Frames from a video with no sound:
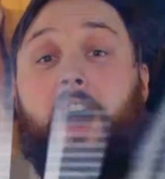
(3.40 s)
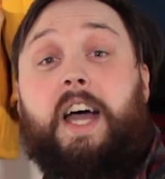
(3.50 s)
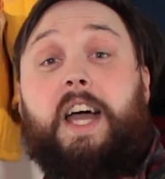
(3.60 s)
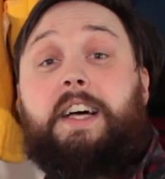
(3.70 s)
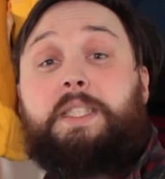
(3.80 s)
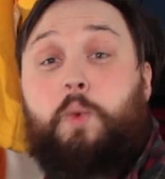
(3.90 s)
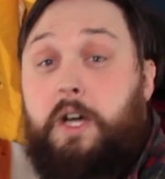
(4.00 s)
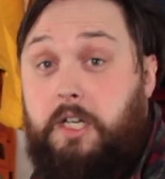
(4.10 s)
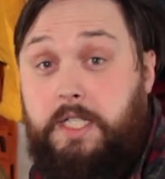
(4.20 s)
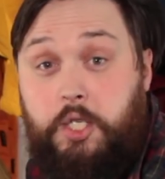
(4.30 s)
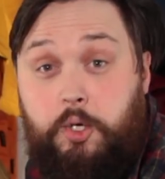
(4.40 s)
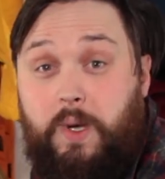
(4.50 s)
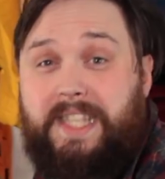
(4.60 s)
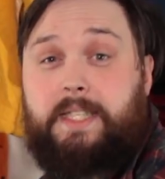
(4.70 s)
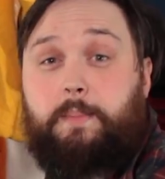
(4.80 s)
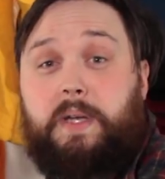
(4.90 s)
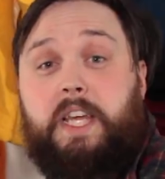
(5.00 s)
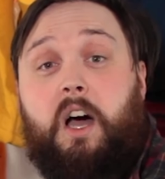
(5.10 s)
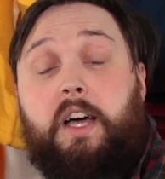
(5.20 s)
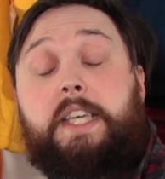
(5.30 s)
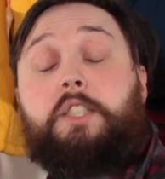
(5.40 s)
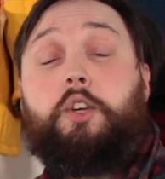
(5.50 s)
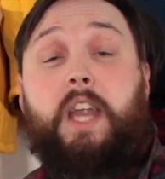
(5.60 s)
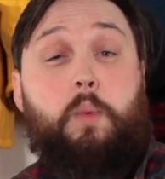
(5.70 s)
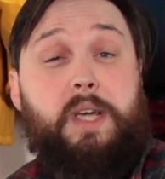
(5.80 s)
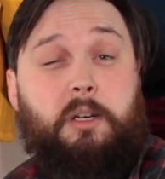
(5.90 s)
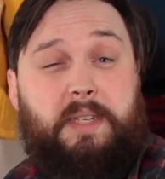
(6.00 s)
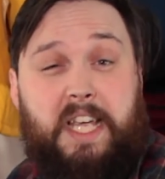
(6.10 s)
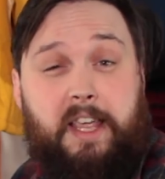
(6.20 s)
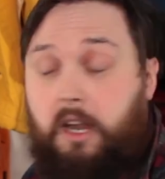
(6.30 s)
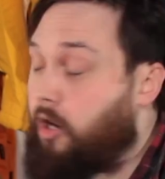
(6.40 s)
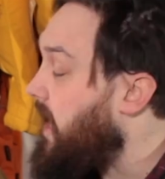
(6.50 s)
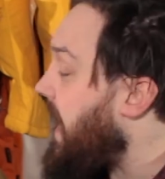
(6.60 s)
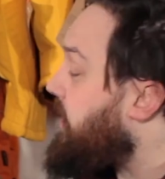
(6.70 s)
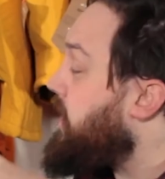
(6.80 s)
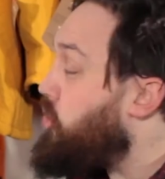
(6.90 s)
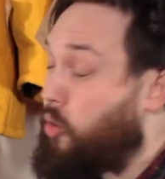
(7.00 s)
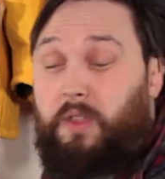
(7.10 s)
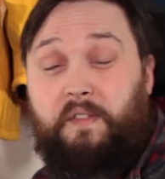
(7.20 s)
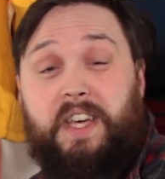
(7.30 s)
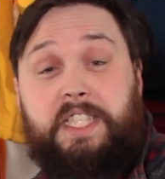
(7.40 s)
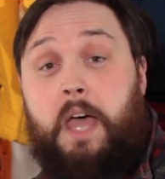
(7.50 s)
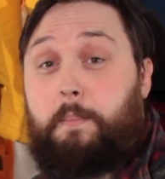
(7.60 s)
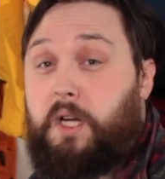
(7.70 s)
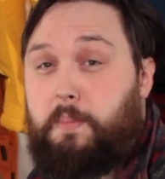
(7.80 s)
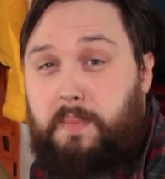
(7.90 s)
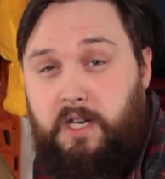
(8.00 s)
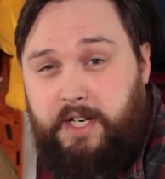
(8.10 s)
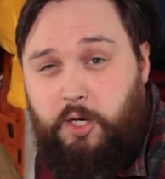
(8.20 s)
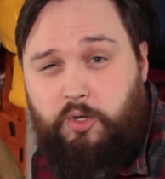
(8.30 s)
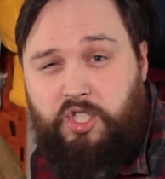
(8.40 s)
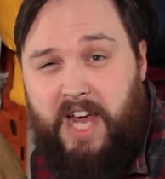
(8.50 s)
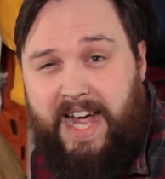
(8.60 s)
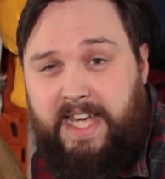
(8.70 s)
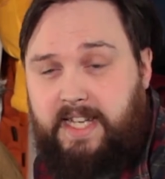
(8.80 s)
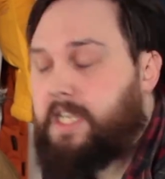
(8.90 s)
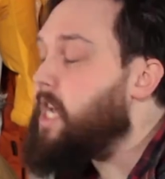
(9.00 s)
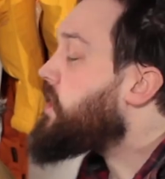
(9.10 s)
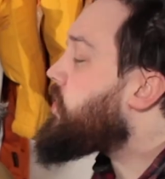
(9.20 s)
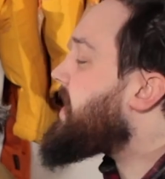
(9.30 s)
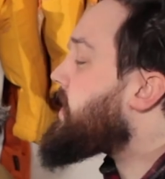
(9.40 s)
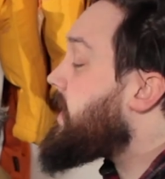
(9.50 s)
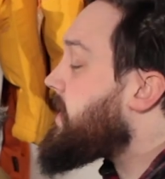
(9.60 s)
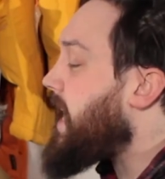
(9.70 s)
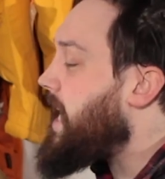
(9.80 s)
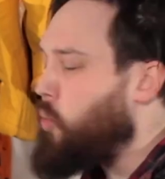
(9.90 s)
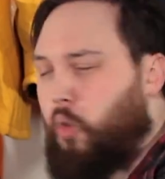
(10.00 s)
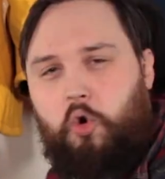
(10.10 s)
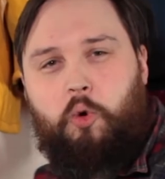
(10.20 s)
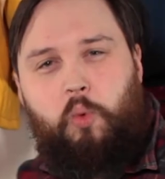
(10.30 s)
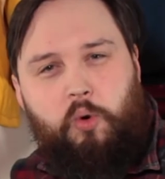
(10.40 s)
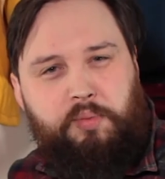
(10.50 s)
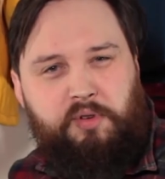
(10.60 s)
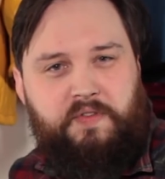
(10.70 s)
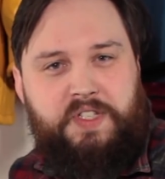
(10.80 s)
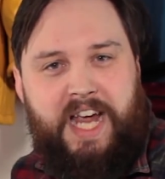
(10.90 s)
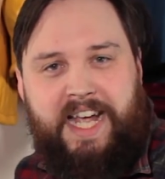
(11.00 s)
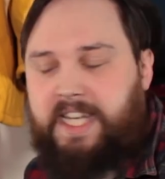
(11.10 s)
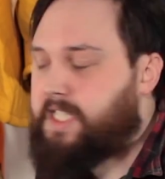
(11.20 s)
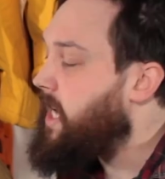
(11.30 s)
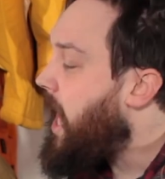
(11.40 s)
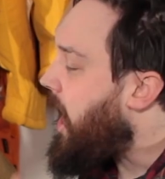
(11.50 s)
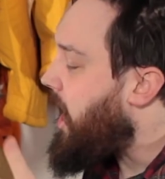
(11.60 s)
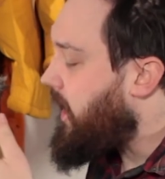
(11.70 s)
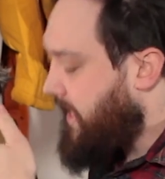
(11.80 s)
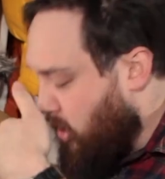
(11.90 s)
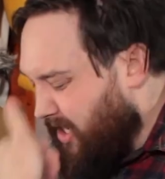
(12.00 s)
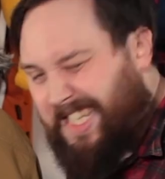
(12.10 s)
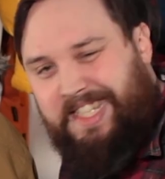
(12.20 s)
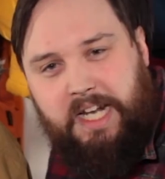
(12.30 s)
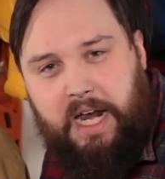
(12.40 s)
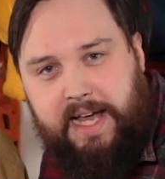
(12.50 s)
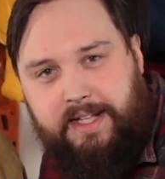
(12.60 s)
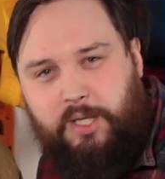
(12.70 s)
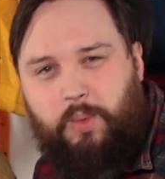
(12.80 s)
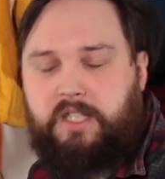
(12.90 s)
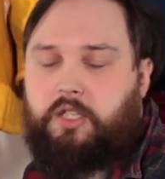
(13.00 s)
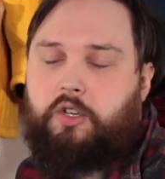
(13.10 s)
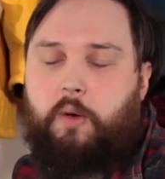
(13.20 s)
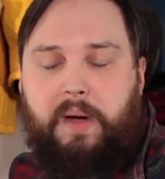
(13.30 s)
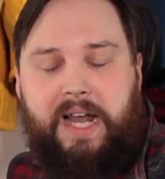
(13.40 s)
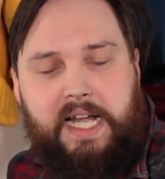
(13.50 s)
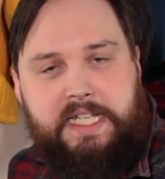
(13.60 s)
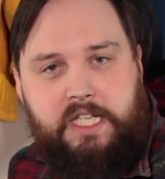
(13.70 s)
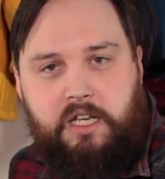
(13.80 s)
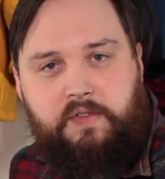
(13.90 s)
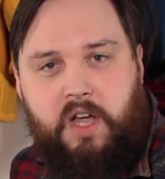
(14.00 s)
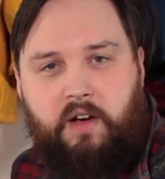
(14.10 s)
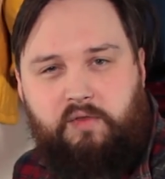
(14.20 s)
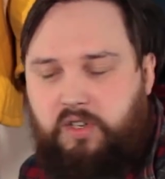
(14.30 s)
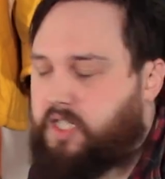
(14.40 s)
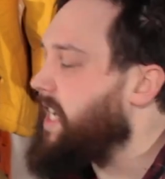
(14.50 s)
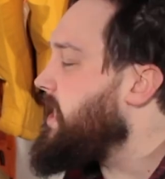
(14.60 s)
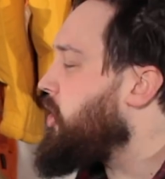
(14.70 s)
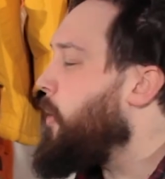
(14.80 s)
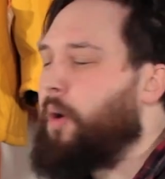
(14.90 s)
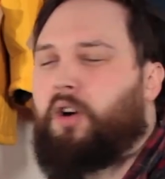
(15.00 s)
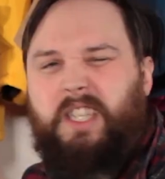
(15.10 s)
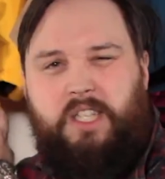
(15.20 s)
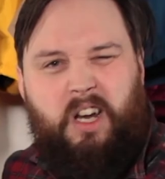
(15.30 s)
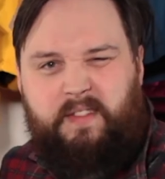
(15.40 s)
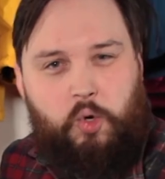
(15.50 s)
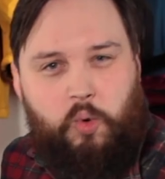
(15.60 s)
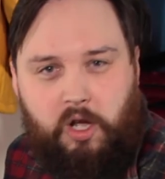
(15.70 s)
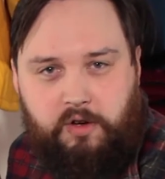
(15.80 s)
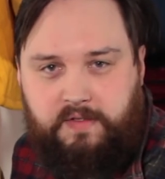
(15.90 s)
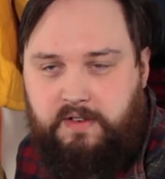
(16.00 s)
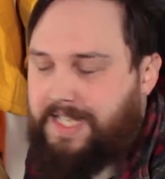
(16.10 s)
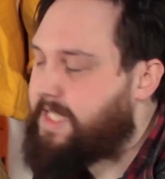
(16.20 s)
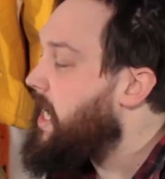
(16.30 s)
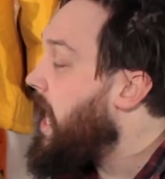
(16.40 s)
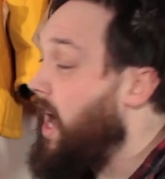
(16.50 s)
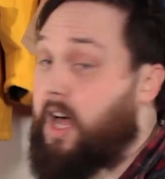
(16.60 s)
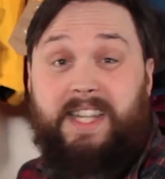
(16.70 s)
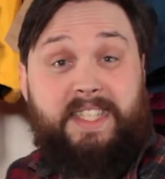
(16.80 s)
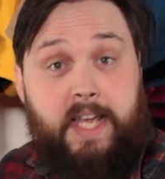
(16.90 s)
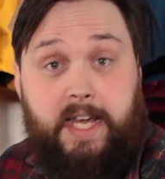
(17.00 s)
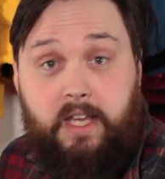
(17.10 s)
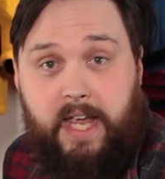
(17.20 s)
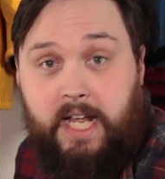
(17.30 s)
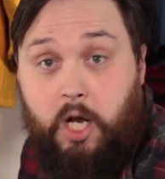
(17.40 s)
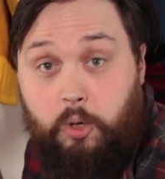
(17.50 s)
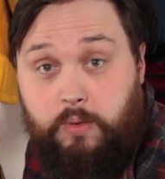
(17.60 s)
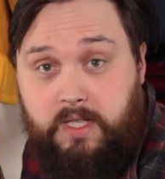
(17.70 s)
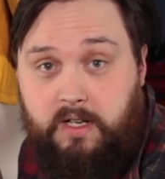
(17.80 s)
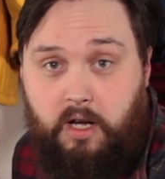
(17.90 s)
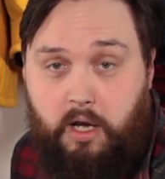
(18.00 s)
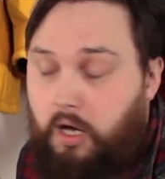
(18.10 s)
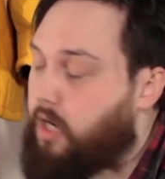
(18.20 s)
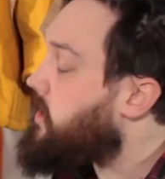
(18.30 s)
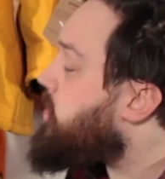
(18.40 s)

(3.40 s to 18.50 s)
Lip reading: Hi guys, welcome to Simply Hike. So now we're going to be taking a look at the North Face McMurdo Jacket. So this is a warm, waterproof jacket. It's got a decent length to it, so you've got plenty of coverage, and it's got pockets kind of all over it. Let's take a closer look.